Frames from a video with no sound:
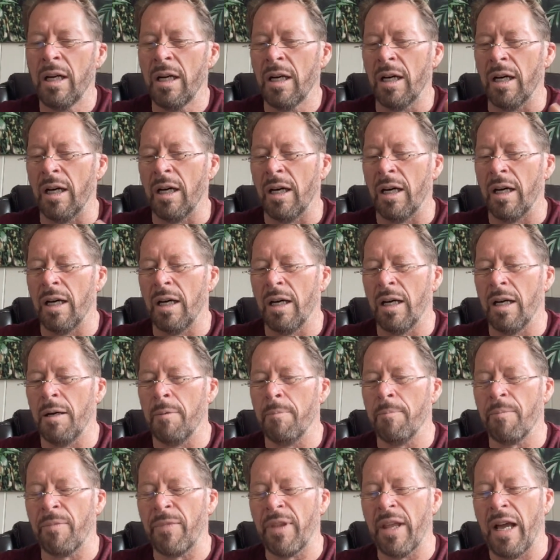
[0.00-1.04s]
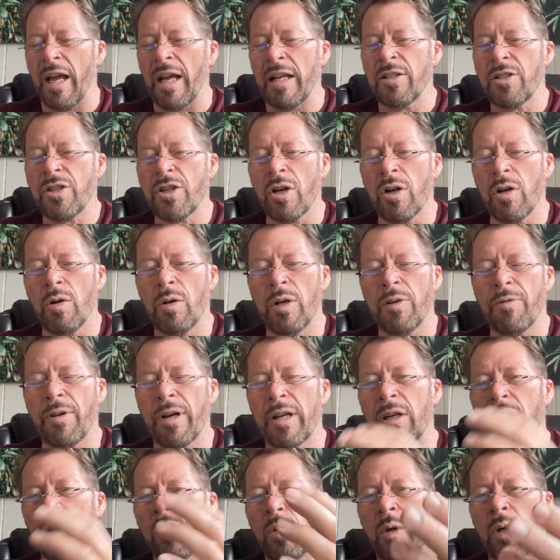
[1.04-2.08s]
And so if I
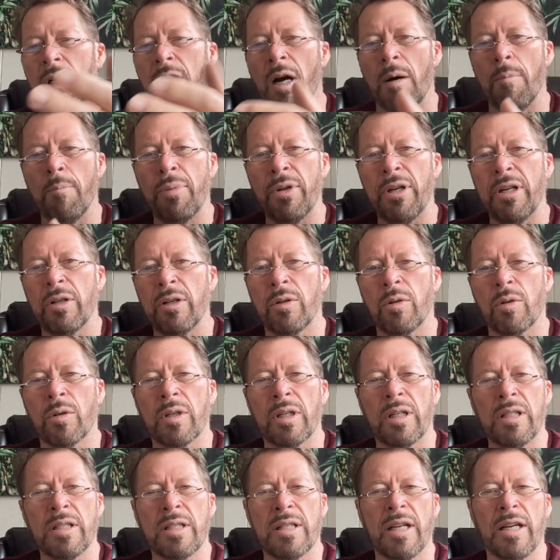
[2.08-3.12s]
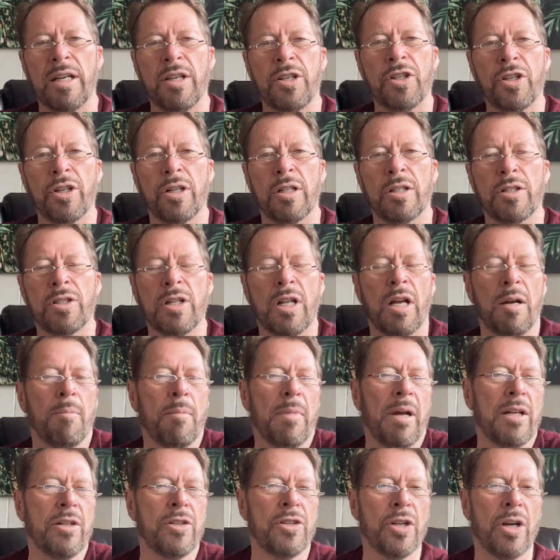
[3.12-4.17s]
go to a company, an organization, it's not
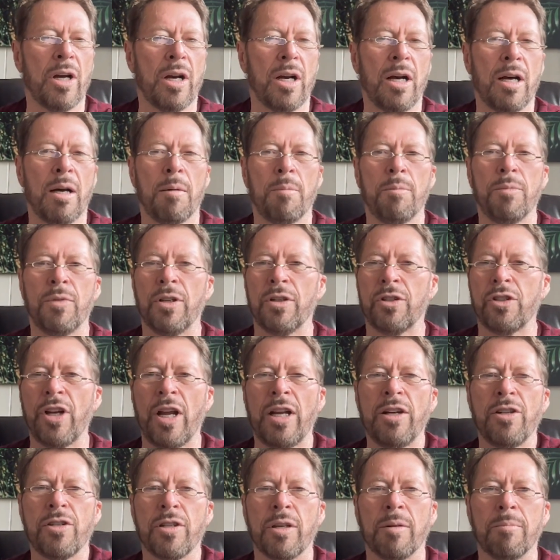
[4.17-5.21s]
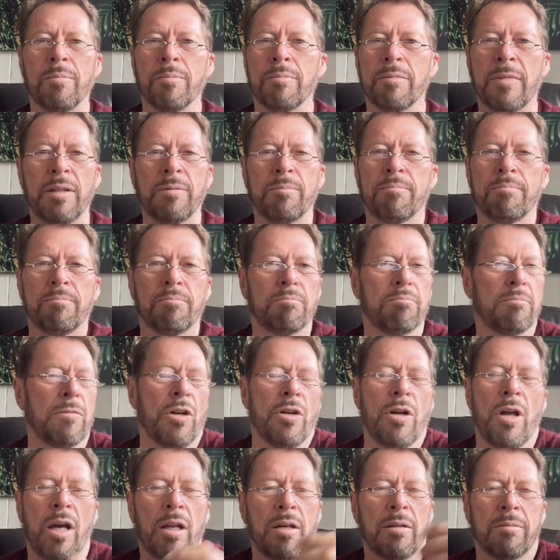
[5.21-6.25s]
my job to change them. They
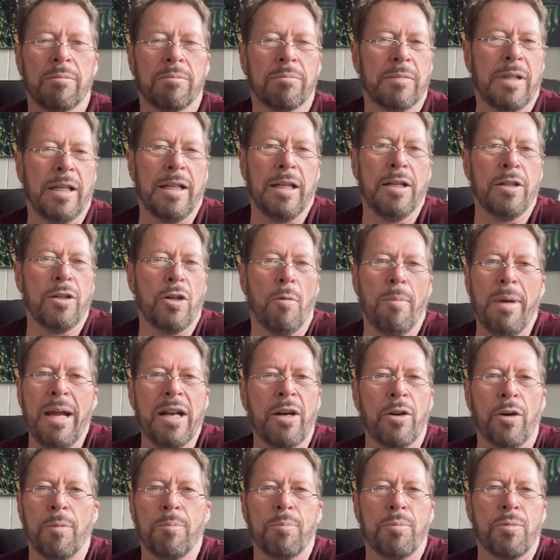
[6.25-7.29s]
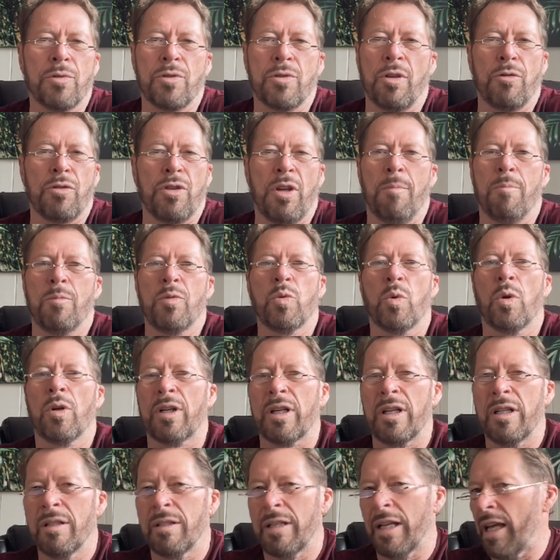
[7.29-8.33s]
didn't go bankrupt, so something's
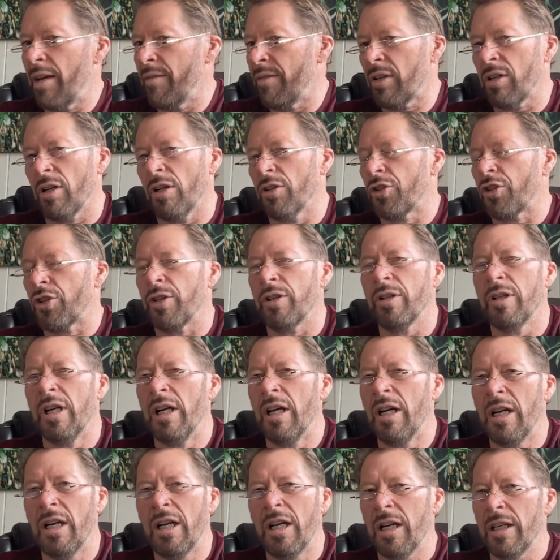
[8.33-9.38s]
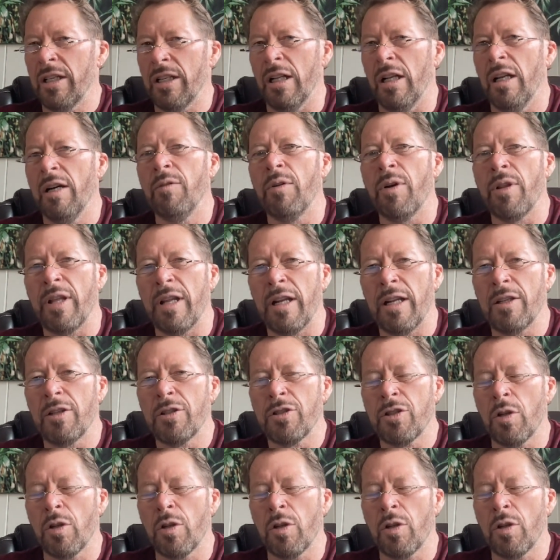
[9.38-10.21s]
working. They have a culture. You live with it, and